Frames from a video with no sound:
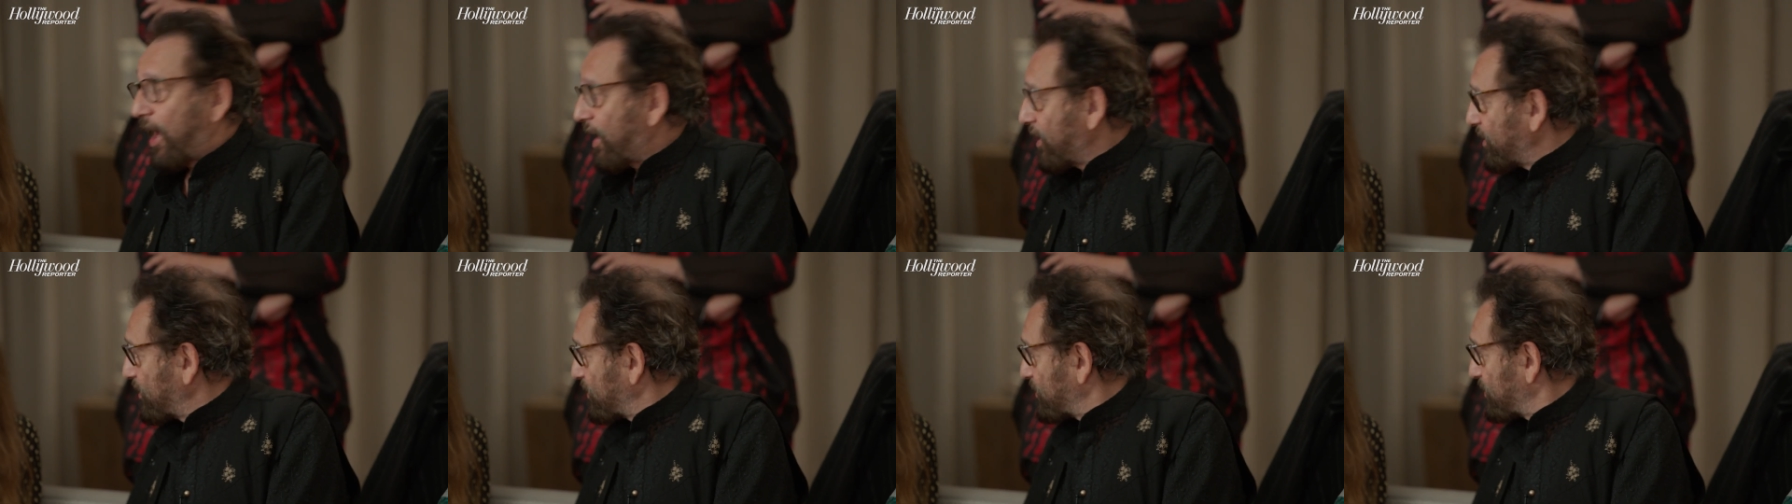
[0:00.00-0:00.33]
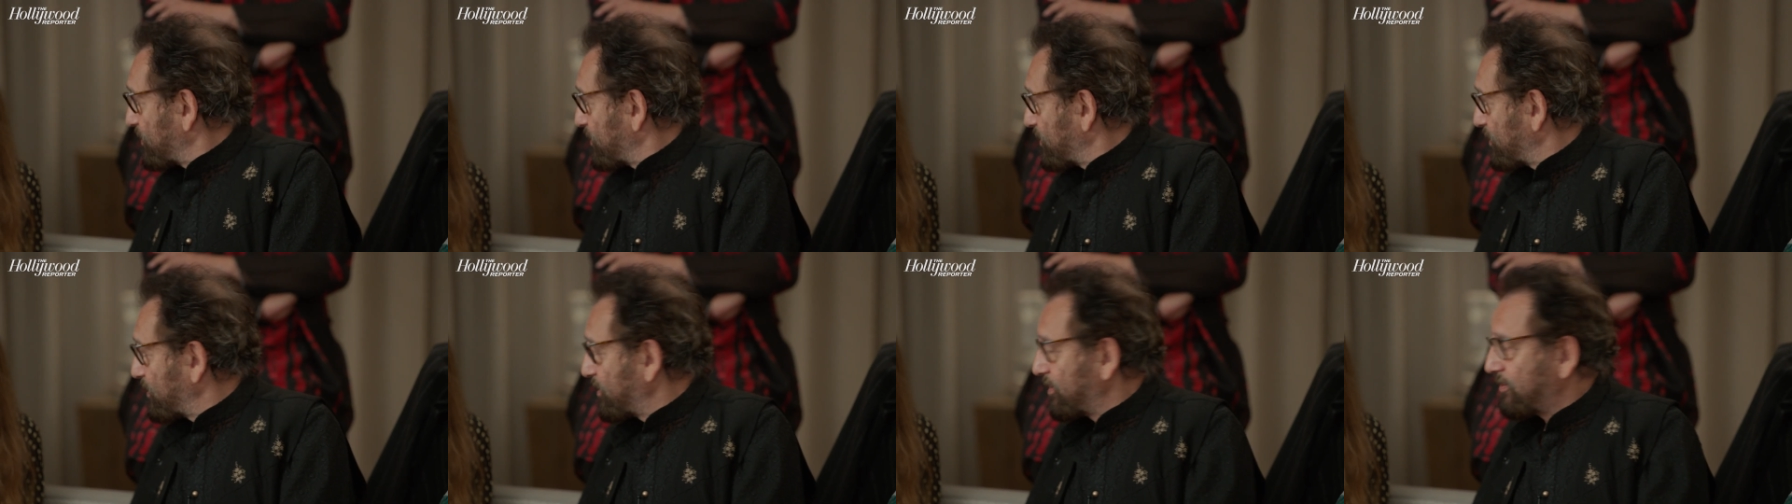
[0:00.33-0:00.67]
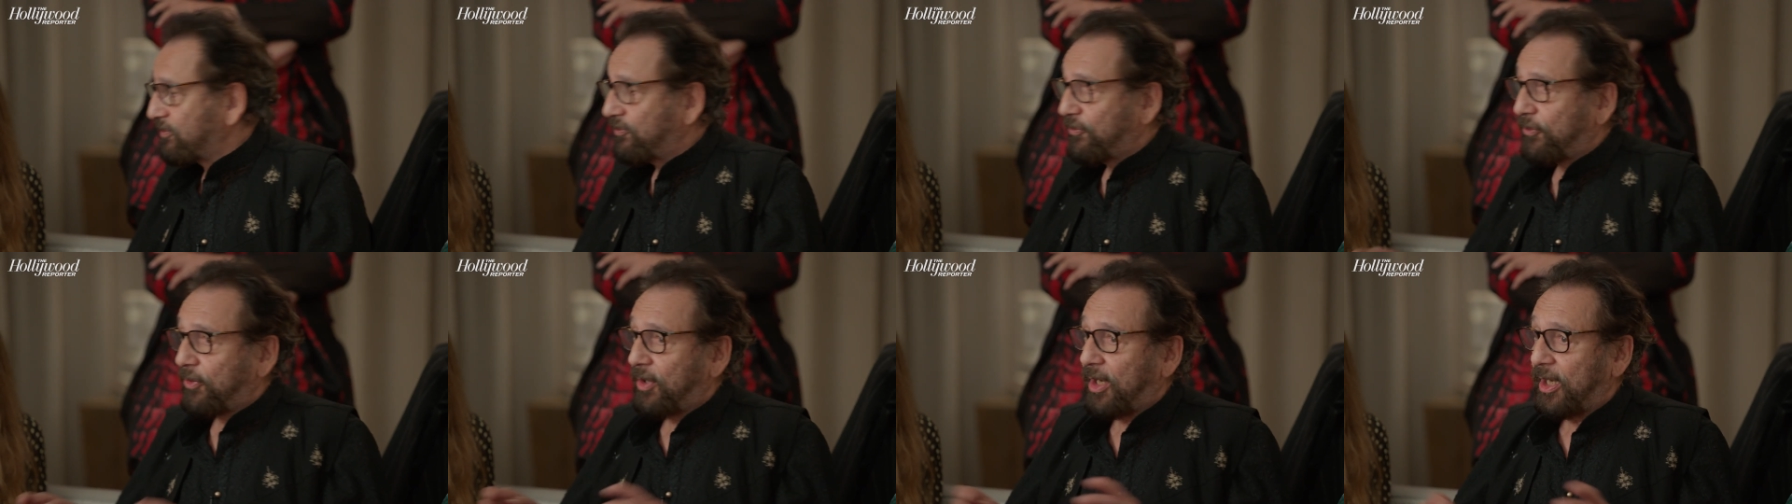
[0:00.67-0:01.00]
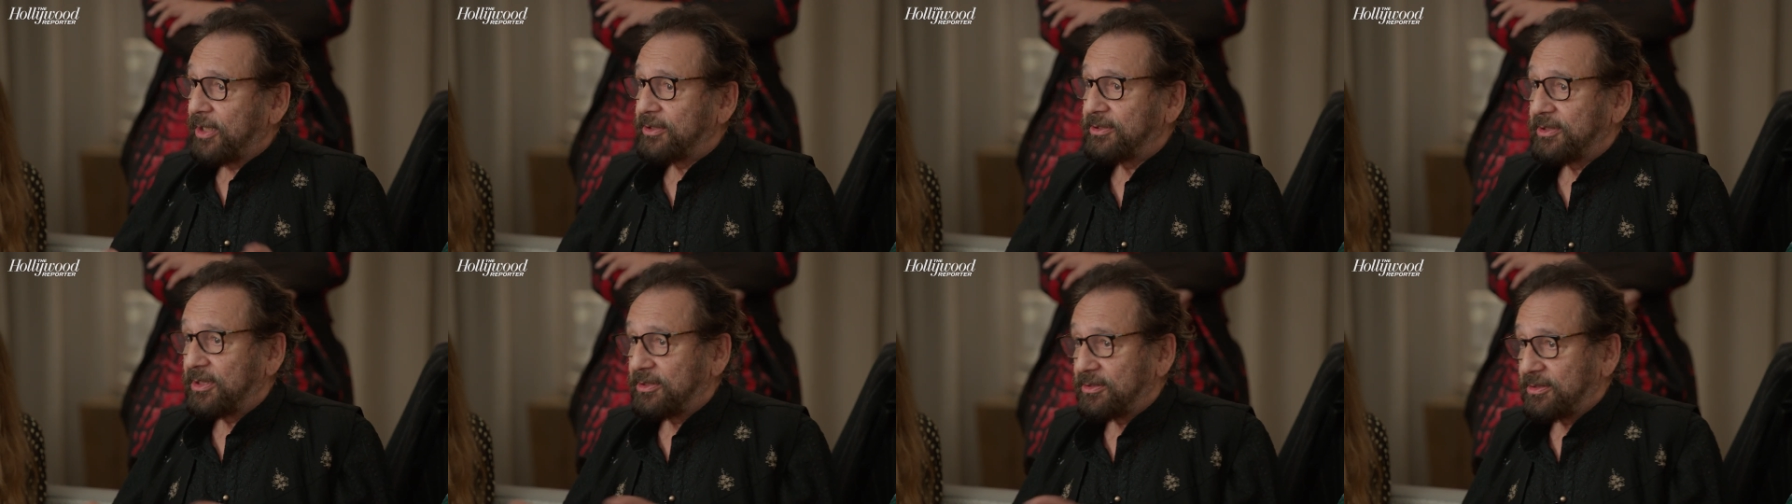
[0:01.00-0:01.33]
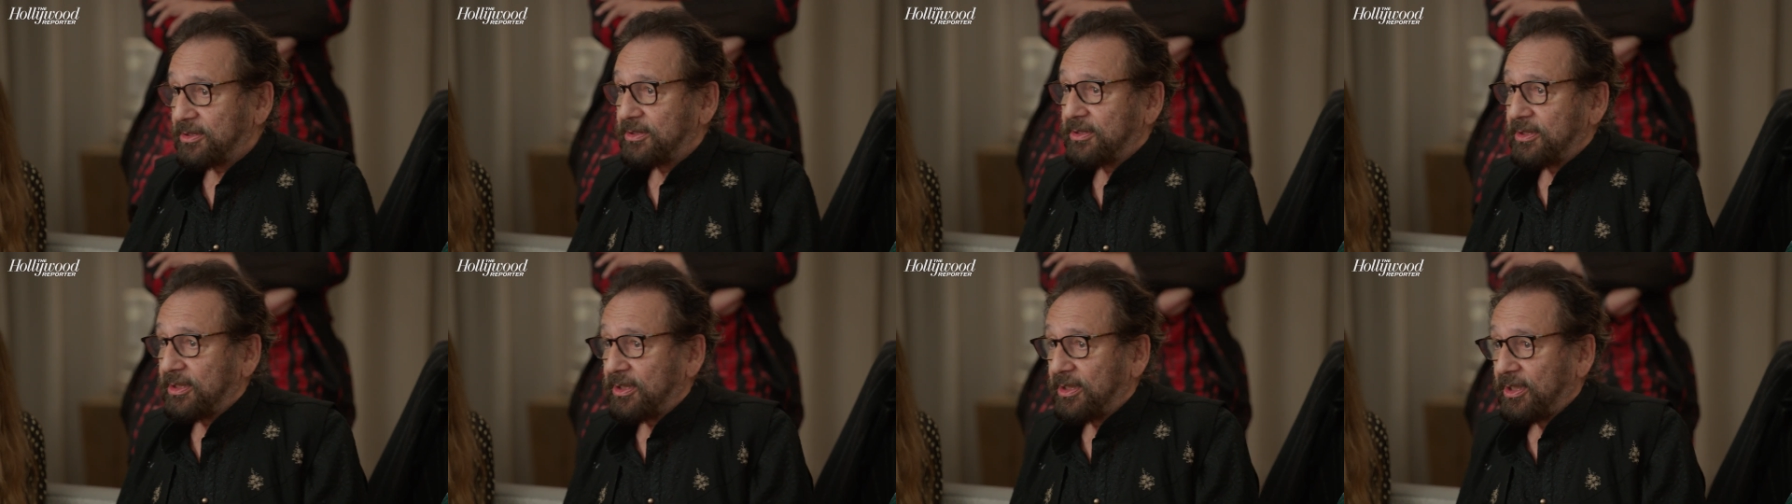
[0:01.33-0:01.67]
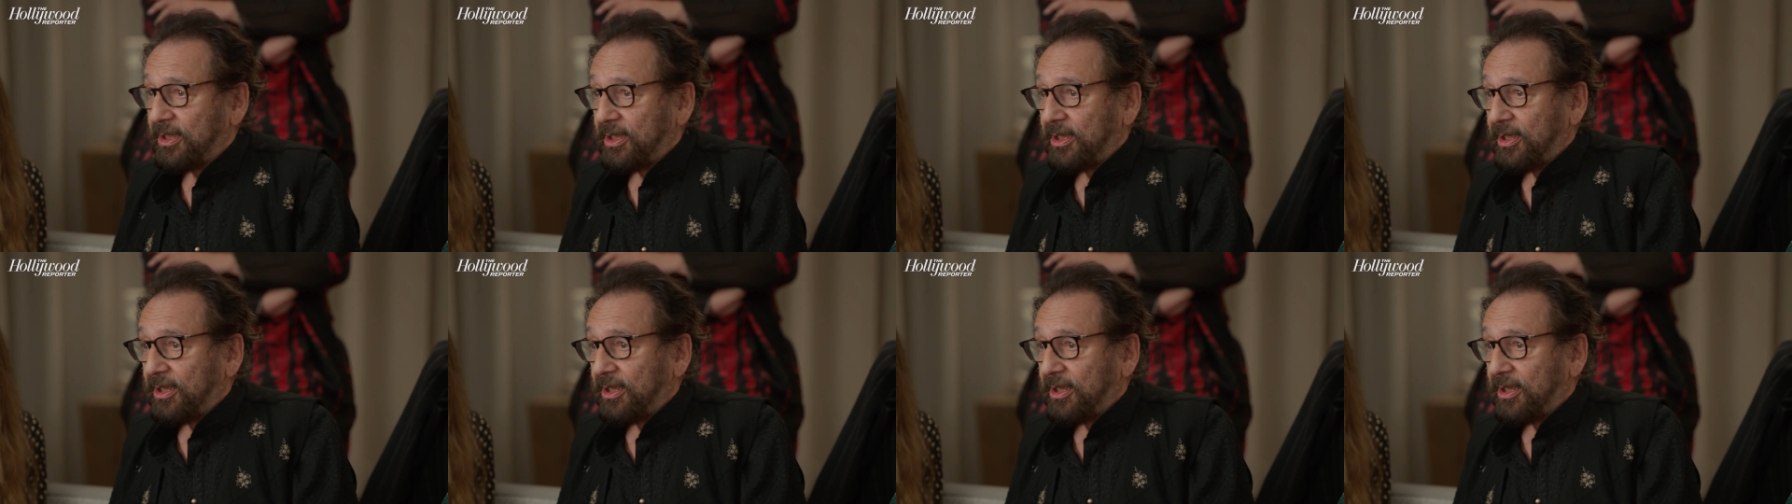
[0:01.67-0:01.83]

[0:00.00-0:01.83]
I for identity,